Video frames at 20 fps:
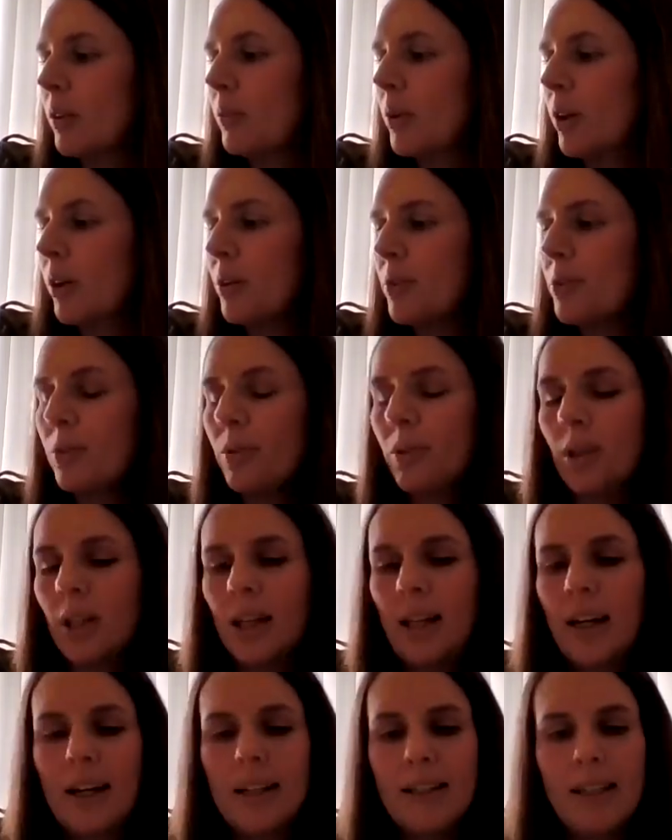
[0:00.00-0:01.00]
We're also
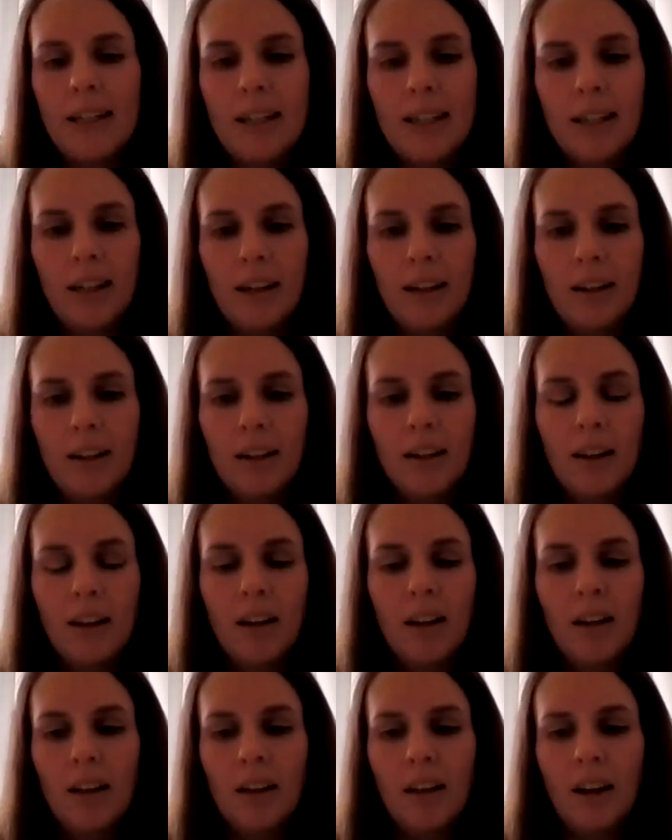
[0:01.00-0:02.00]
looking at taking
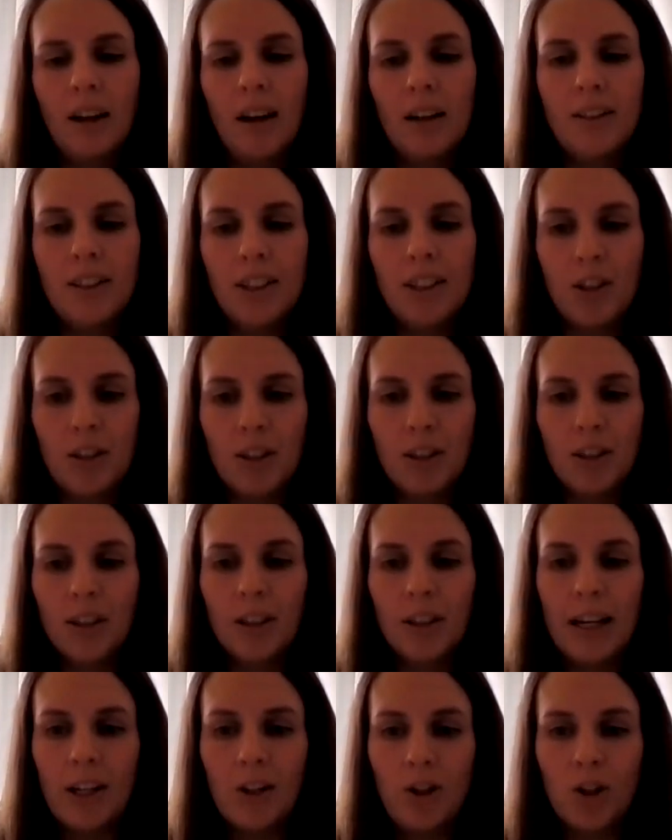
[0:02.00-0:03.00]
our digital
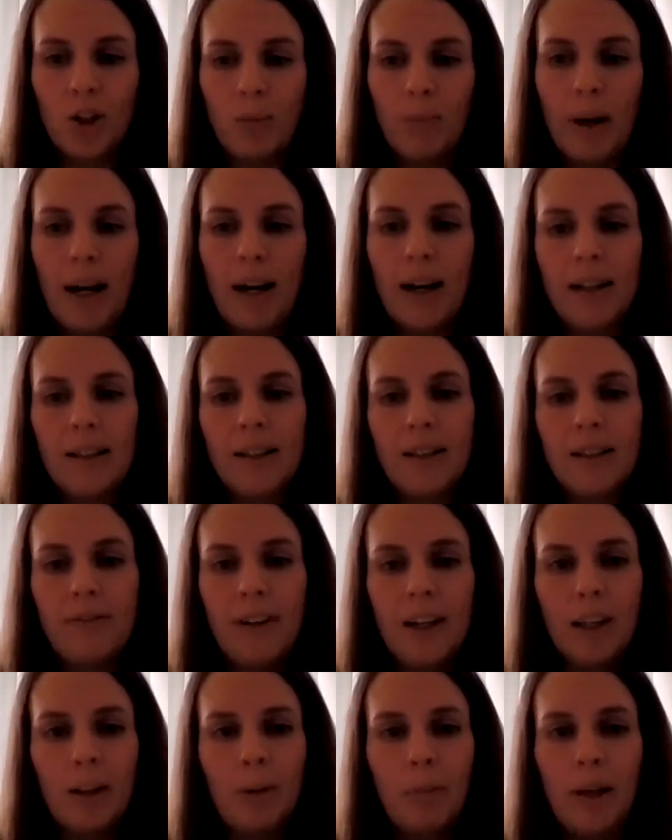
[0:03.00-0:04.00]
classroom and
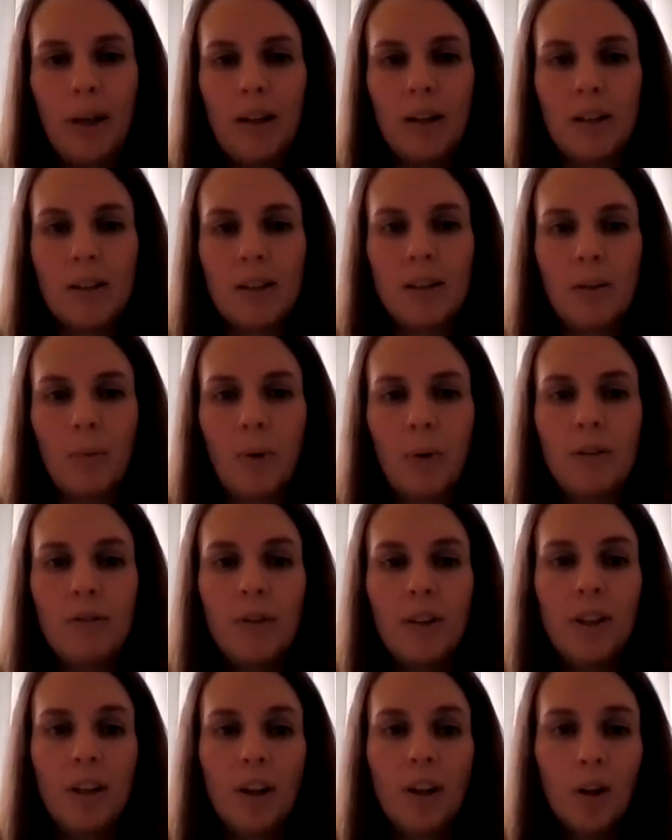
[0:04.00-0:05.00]
developing one
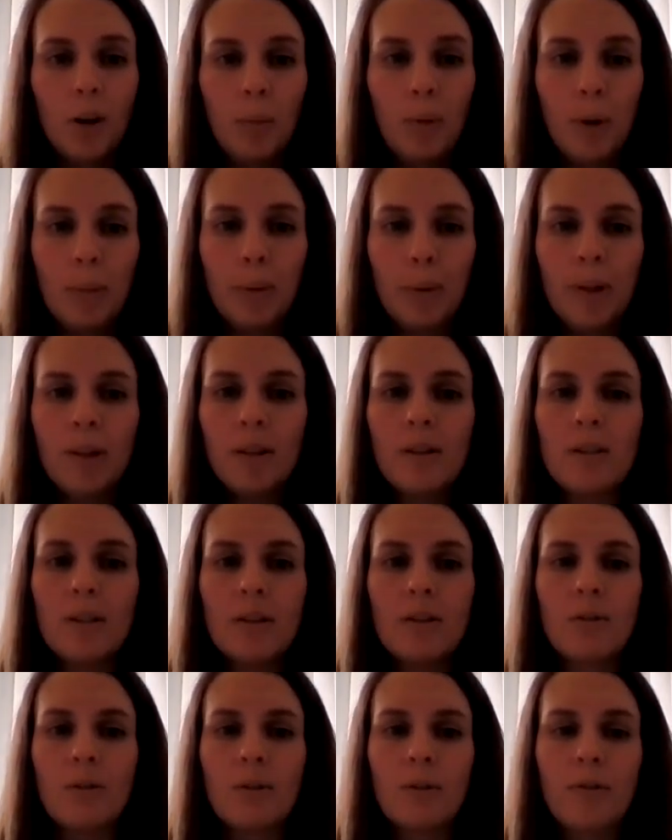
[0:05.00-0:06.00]
for the younger pupils.
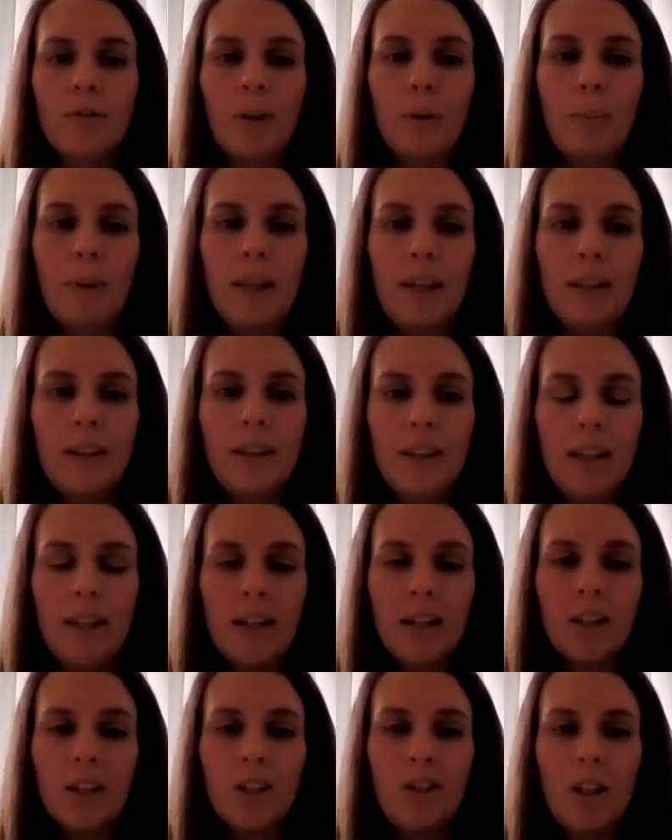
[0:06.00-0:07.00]
So for P3
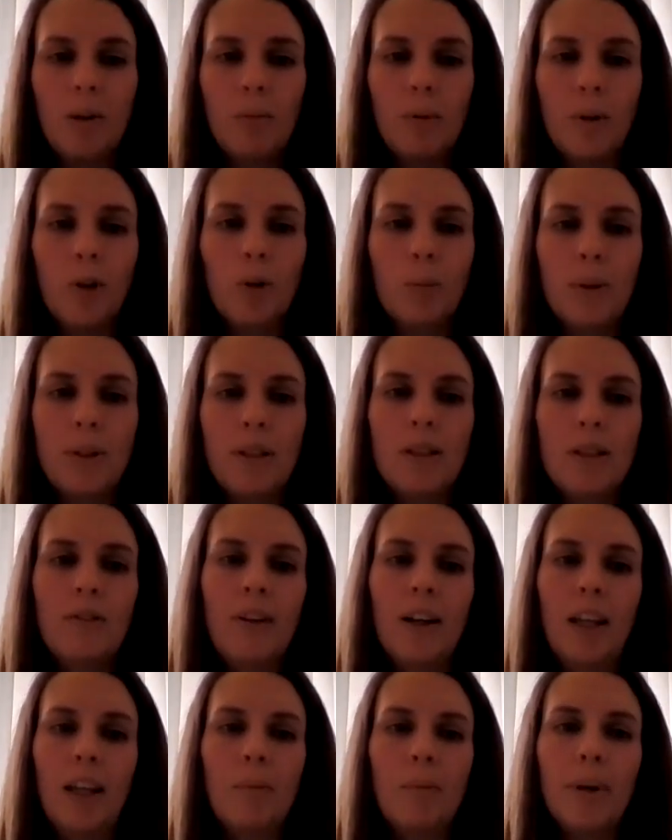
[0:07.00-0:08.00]
next year, we're hoping to
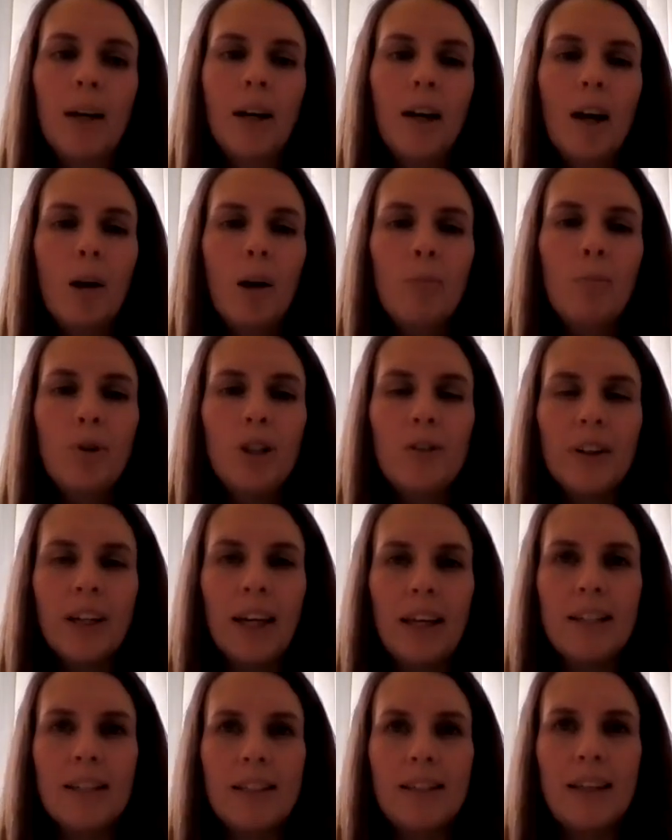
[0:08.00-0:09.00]
develop more of a
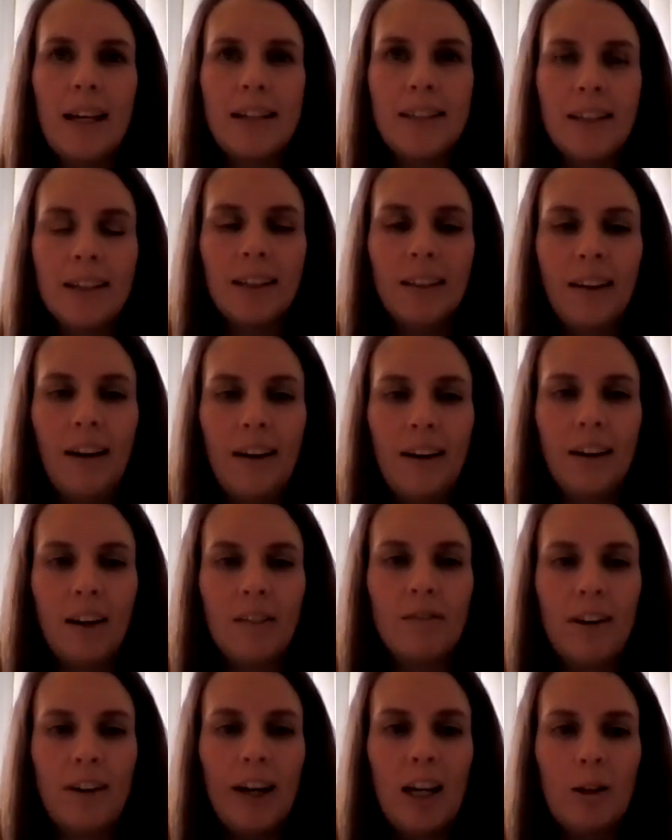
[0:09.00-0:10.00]
kinesthetic learning
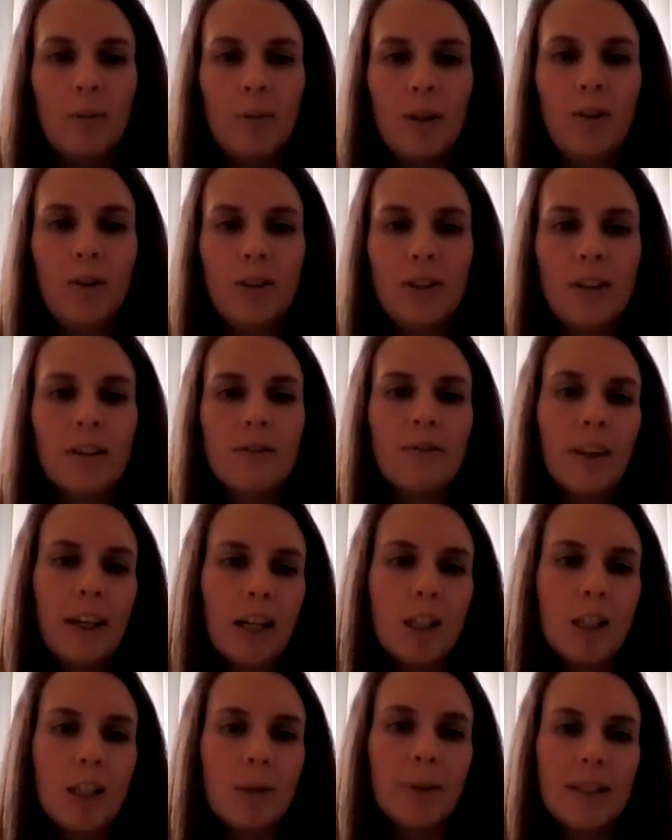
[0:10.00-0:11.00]
environment using the
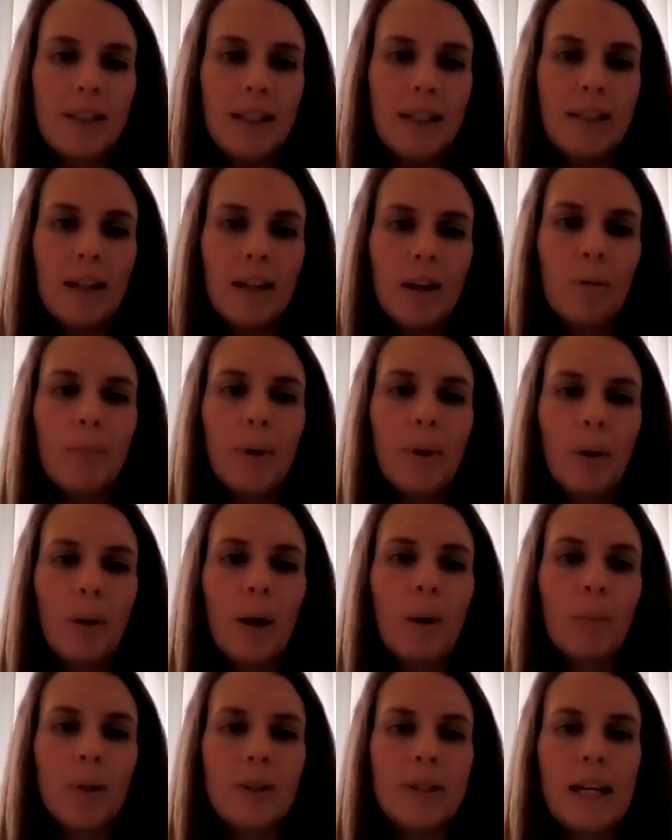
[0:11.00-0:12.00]
flexible seating, but
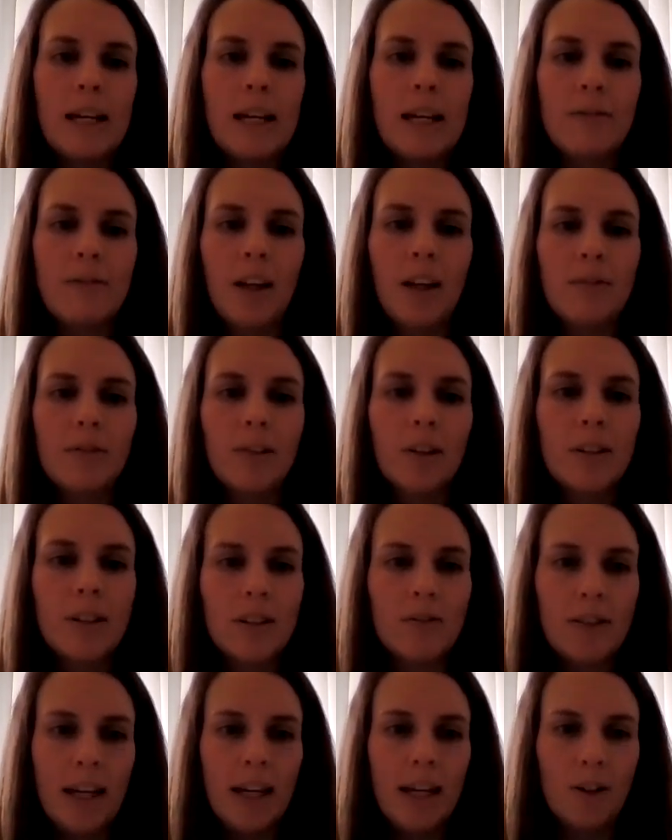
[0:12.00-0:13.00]
it will definitely have
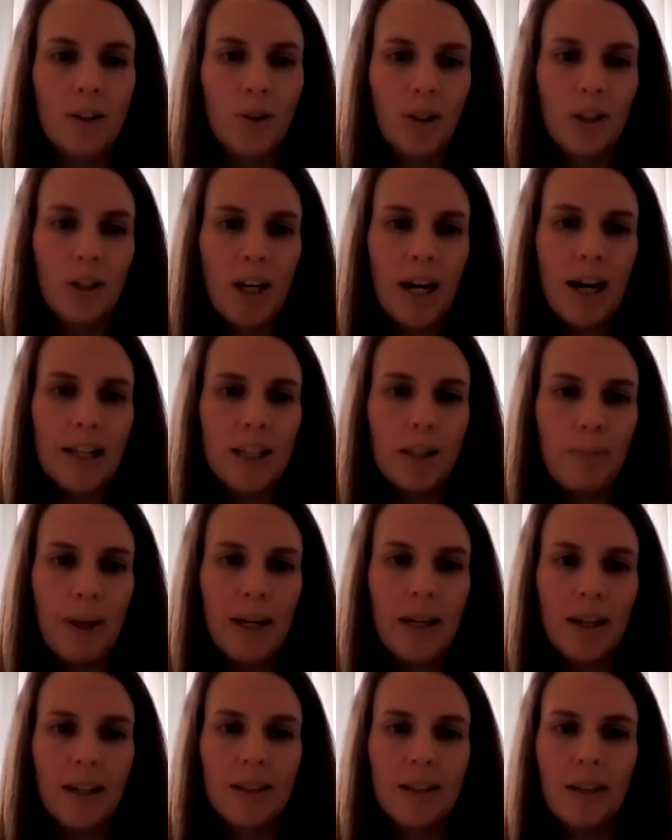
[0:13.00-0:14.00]
lots of technology
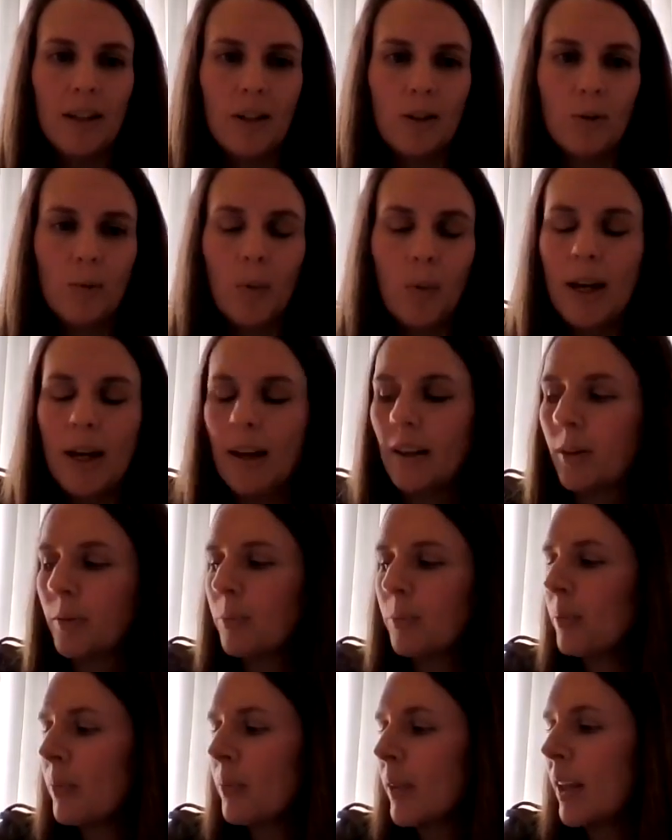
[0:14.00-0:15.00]
aspects there as
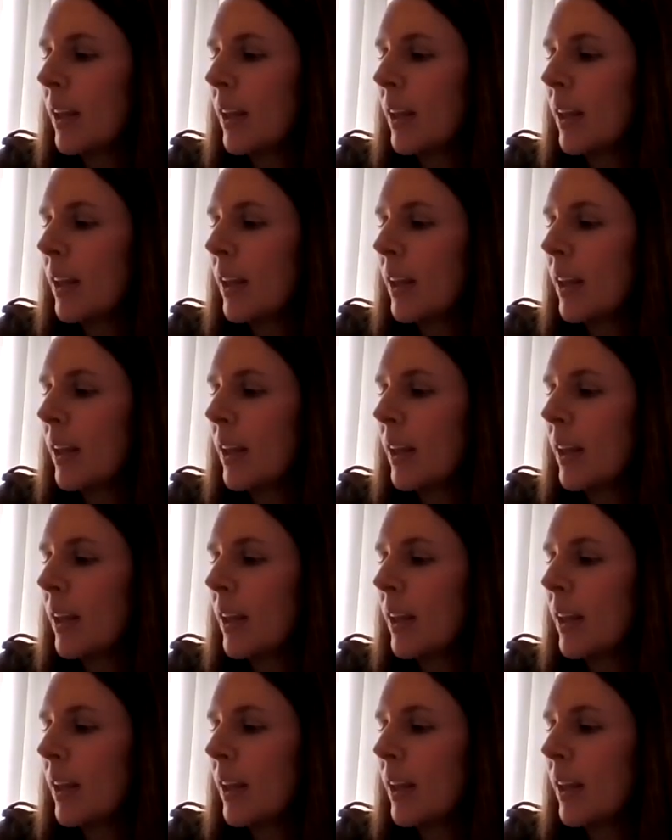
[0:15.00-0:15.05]
well.